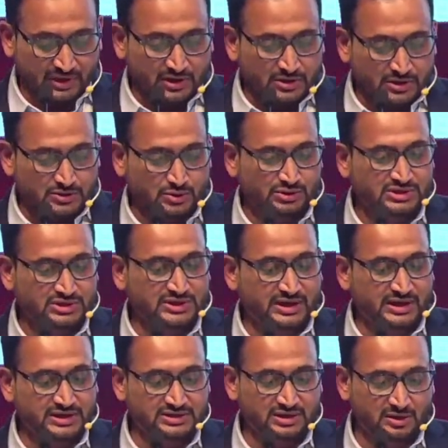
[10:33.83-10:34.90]
So this
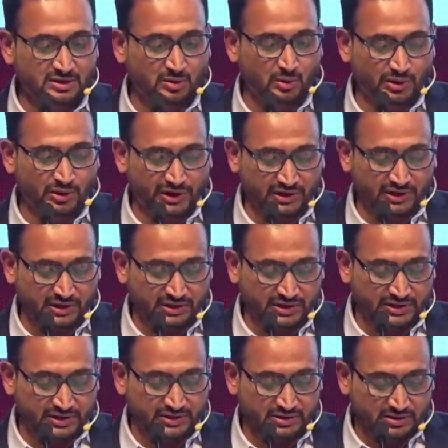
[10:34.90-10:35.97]
additional chlorine
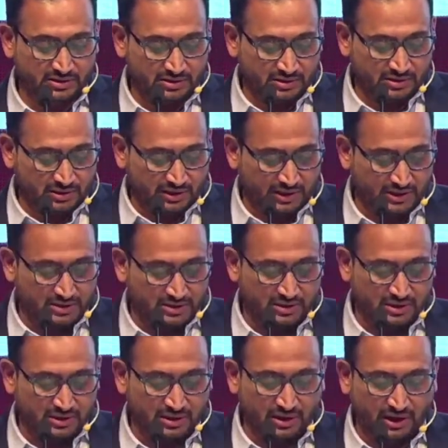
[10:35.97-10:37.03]
content, it
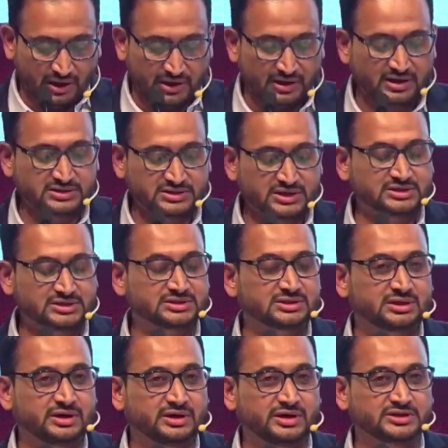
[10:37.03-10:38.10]
enhances
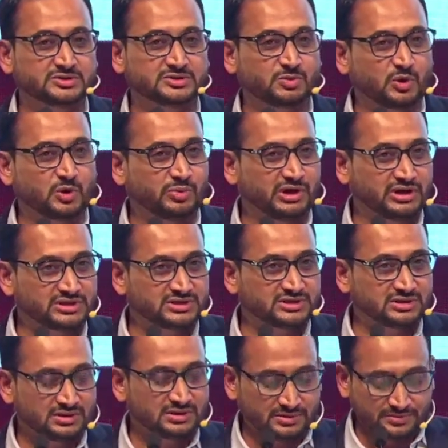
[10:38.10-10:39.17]
its properties,
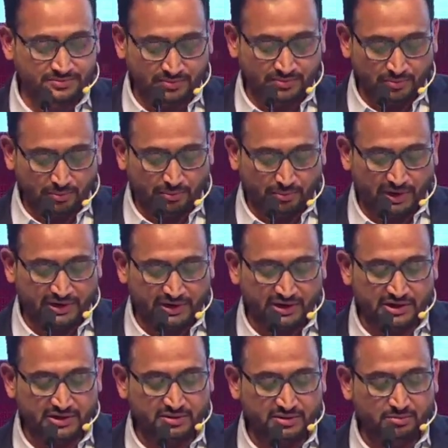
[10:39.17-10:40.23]
making
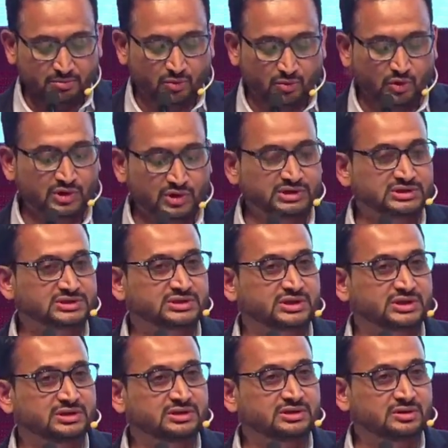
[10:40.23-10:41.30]
it more
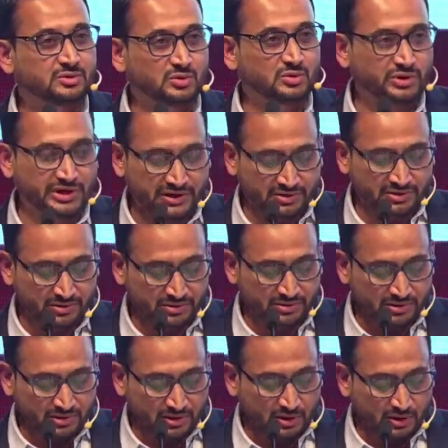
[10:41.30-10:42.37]
resistant to heat,
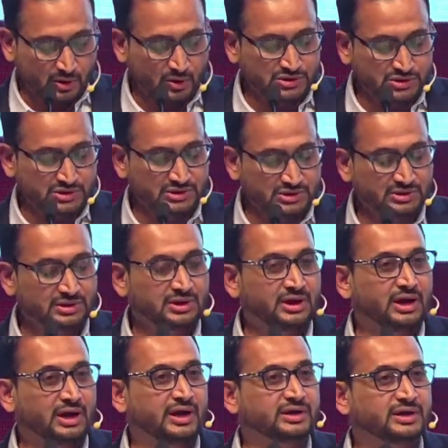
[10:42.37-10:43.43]
corrosion,
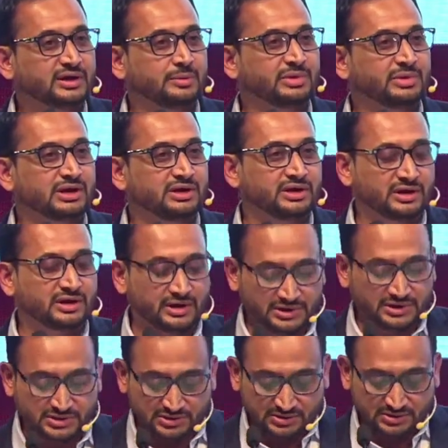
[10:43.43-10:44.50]
and chemical
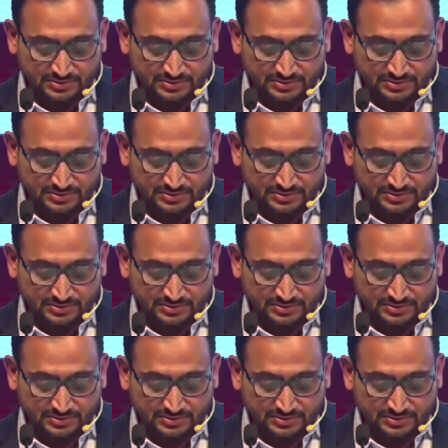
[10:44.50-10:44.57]
degradation.